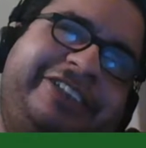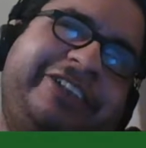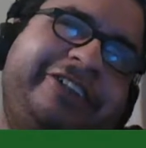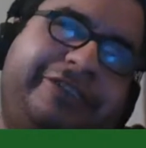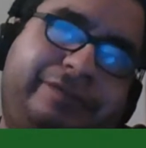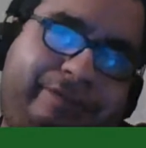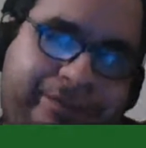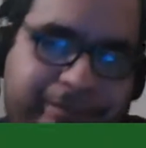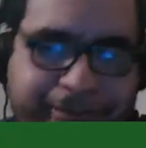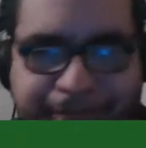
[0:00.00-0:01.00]
many of your
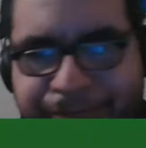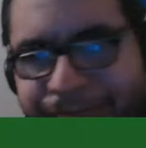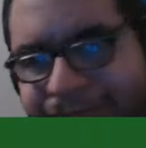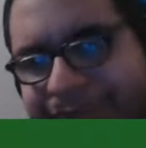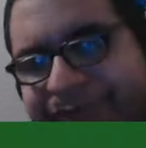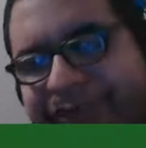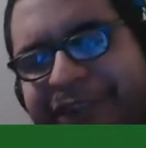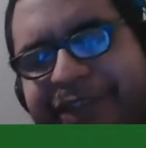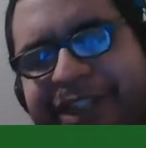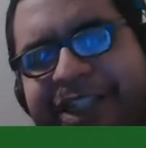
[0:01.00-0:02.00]
local food banks
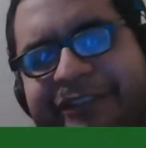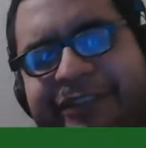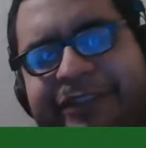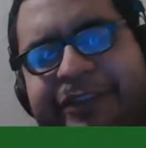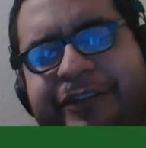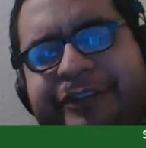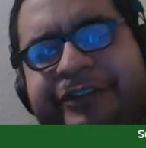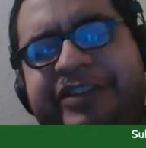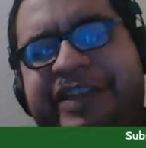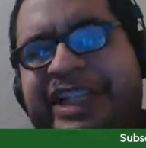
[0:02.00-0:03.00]
and,
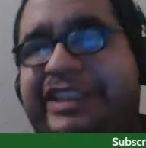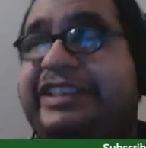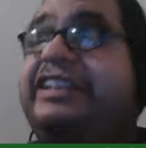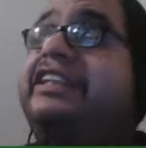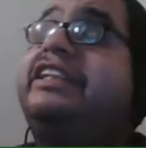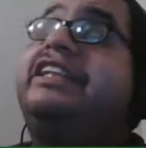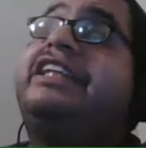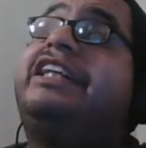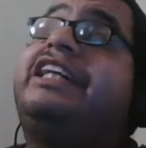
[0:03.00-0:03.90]
of course, food